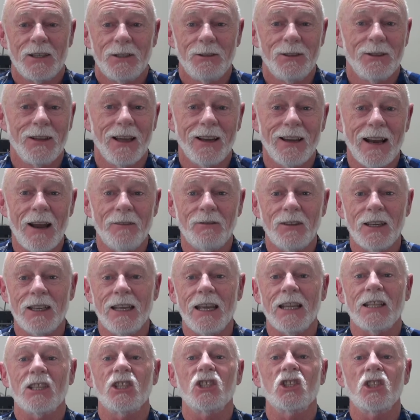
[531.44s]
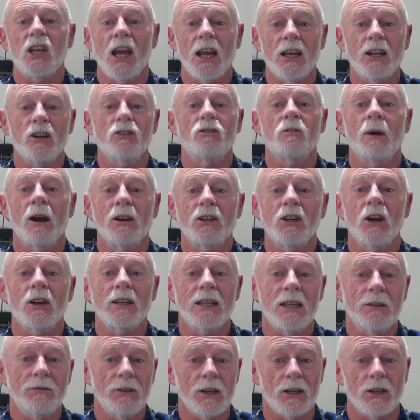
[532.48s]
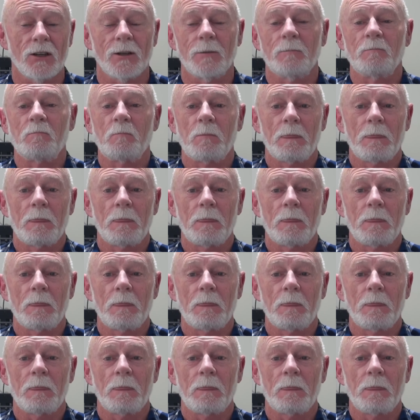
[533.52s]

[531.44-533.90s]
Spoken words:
They're going to have to get standard remote ID fitted.